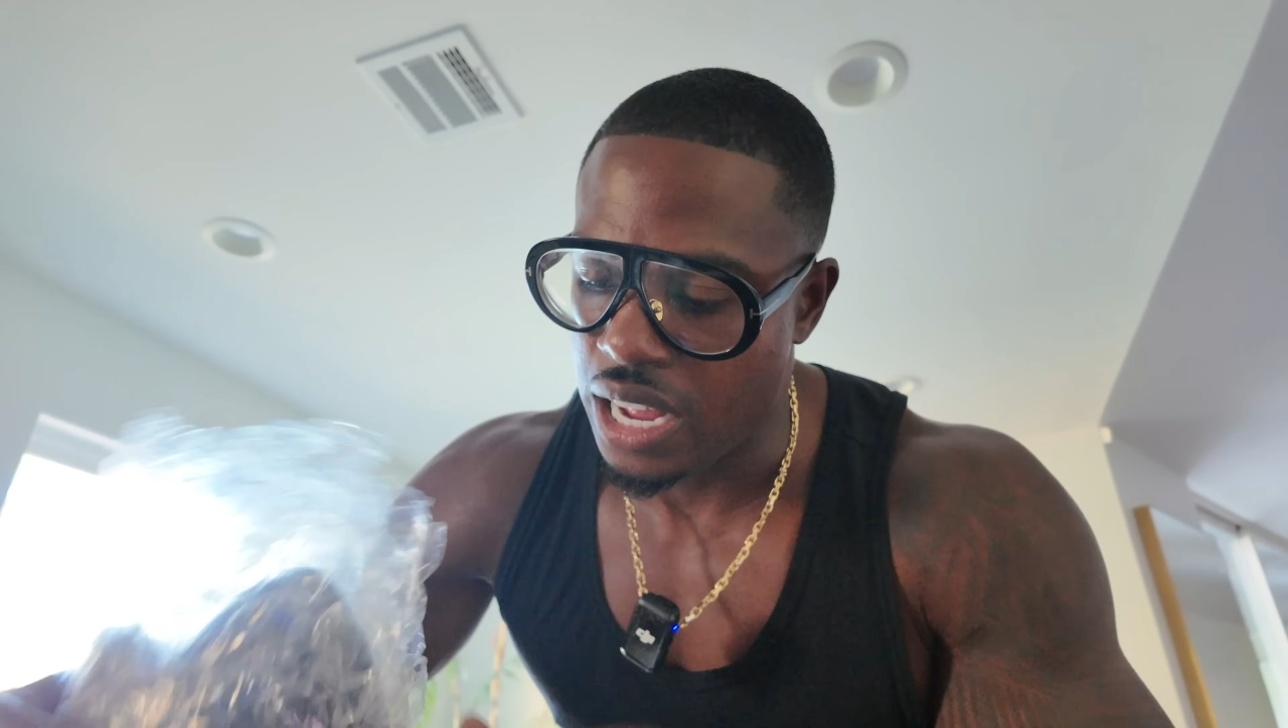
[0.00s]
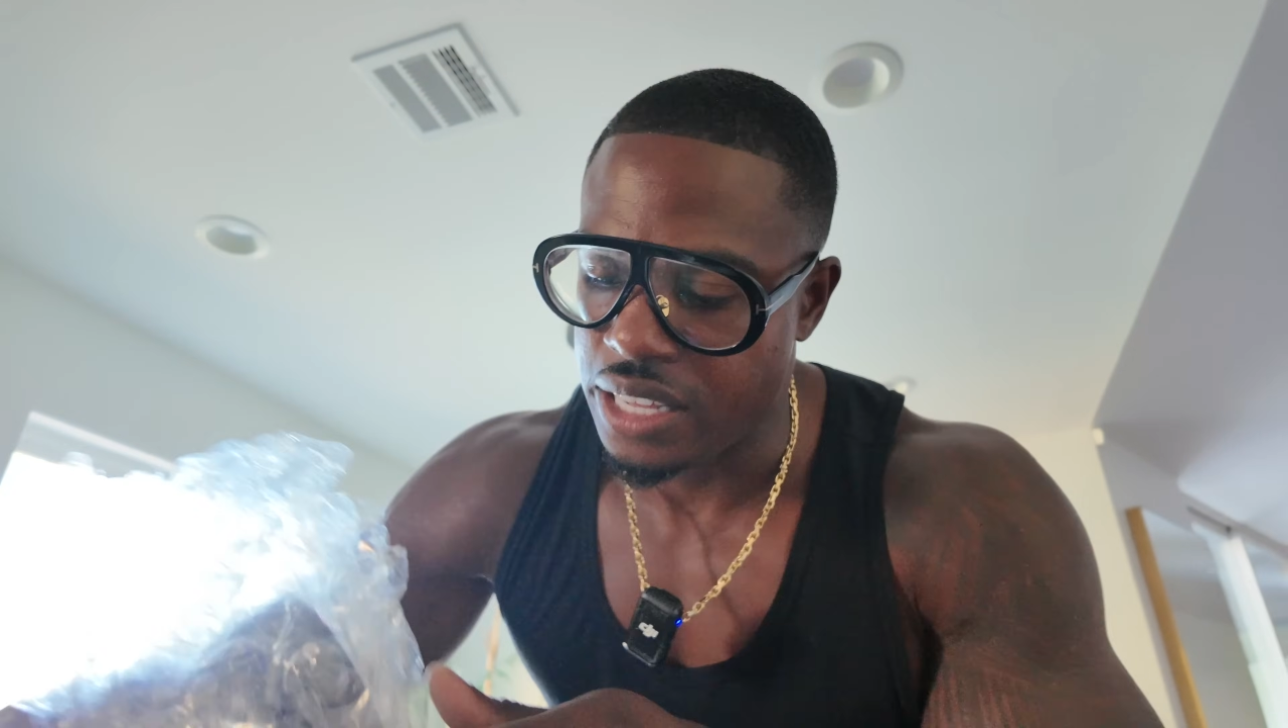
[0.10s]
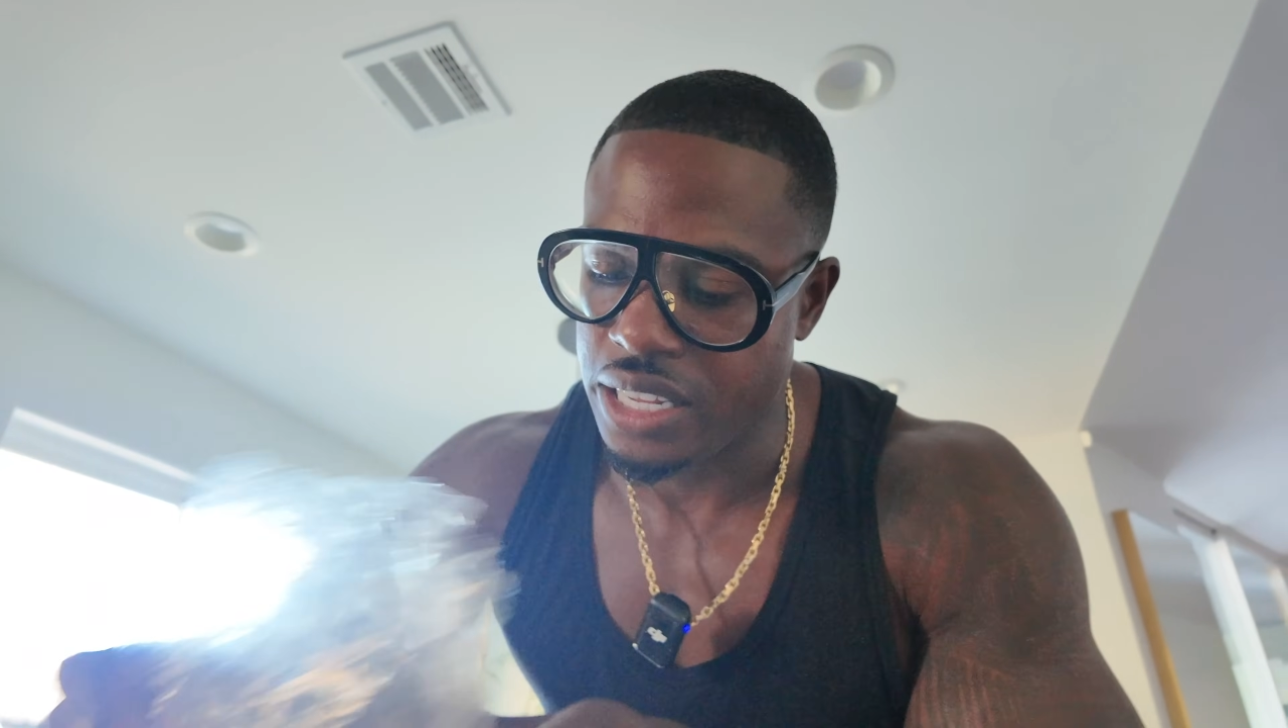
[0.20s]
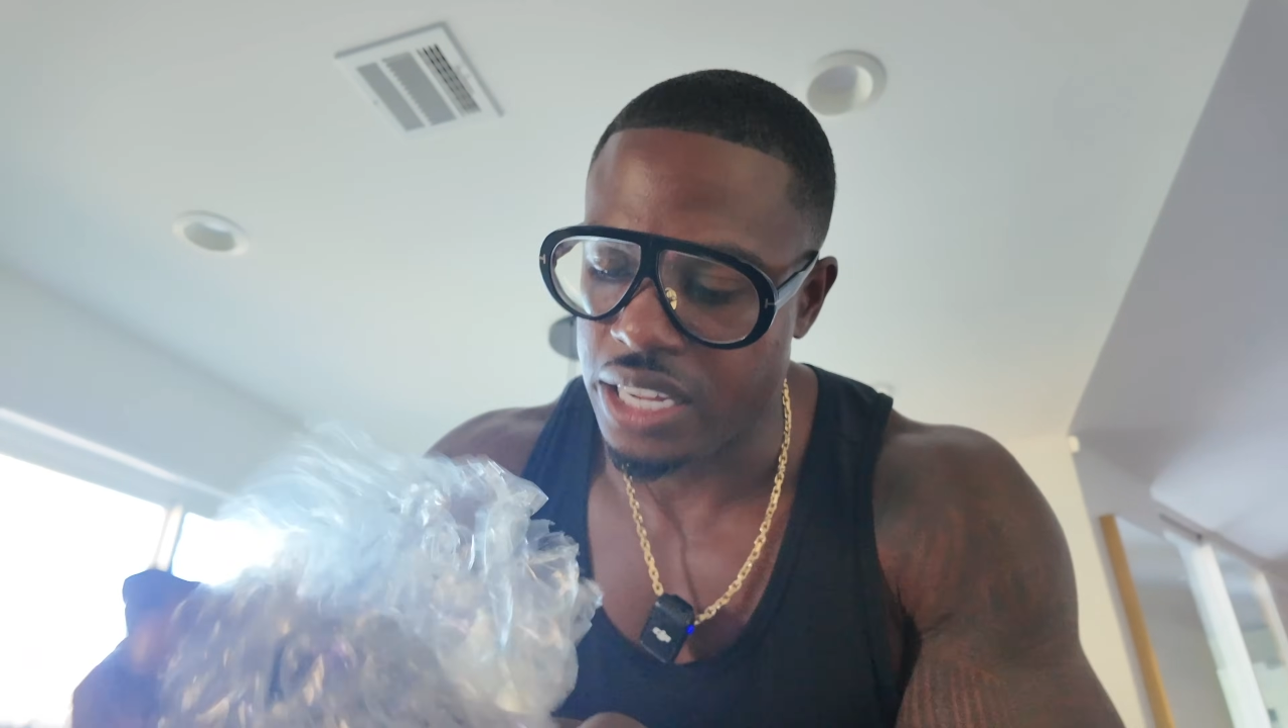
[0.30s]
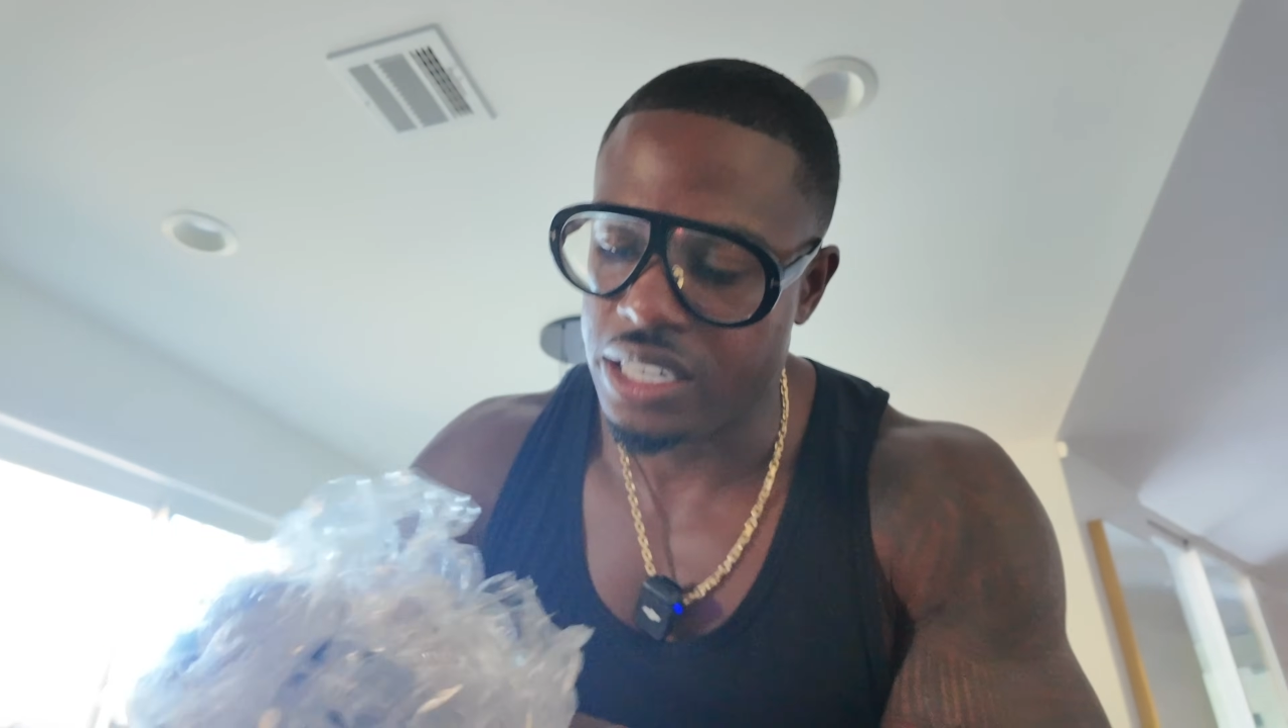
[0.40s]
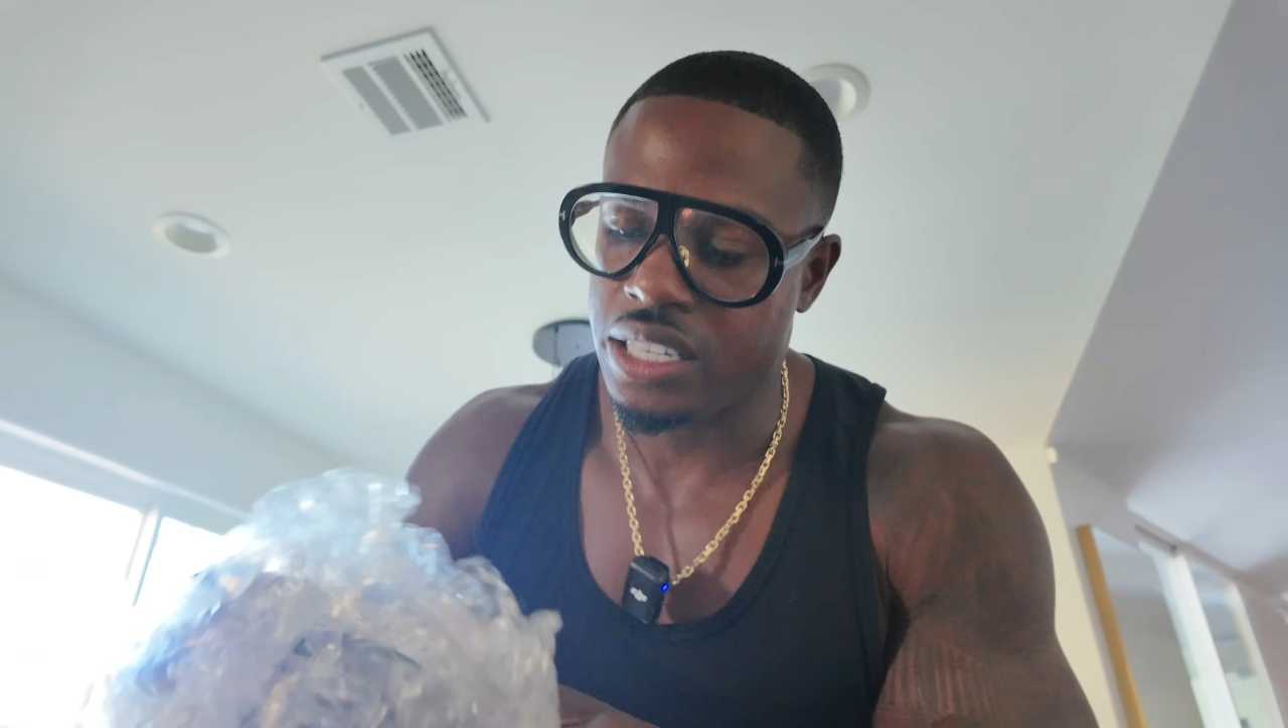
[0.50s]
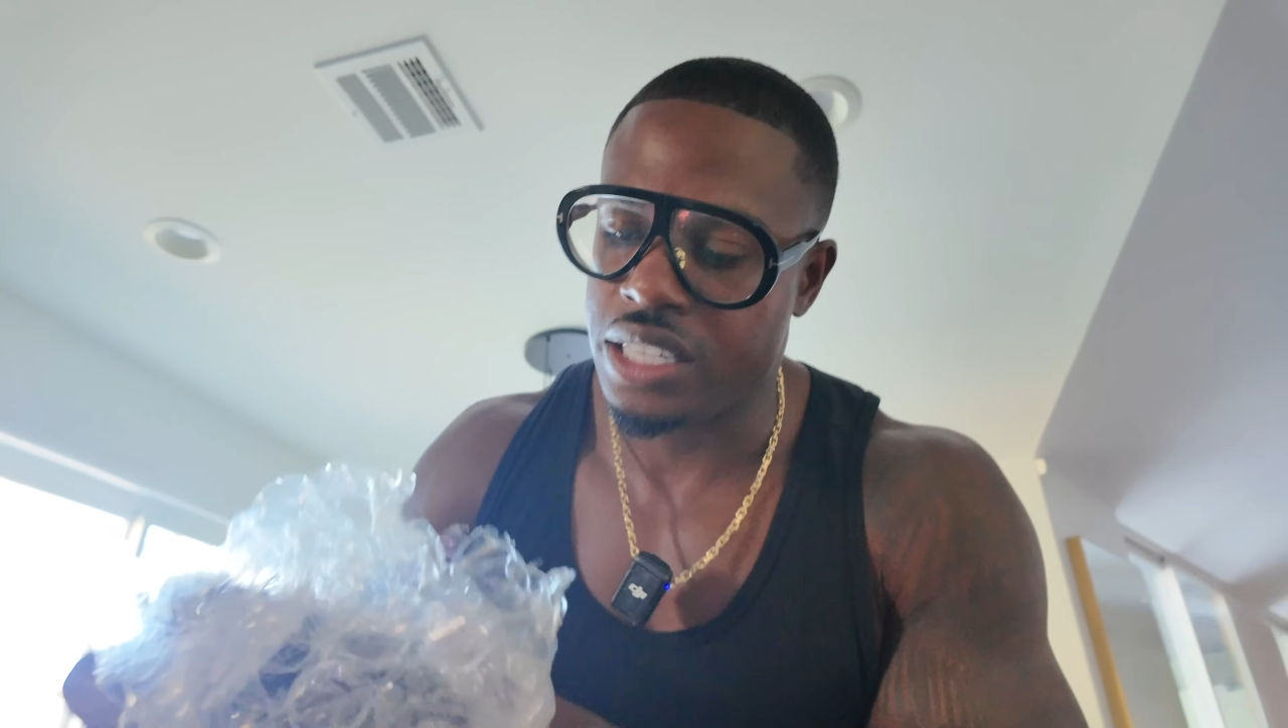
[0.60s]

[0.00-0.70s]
And then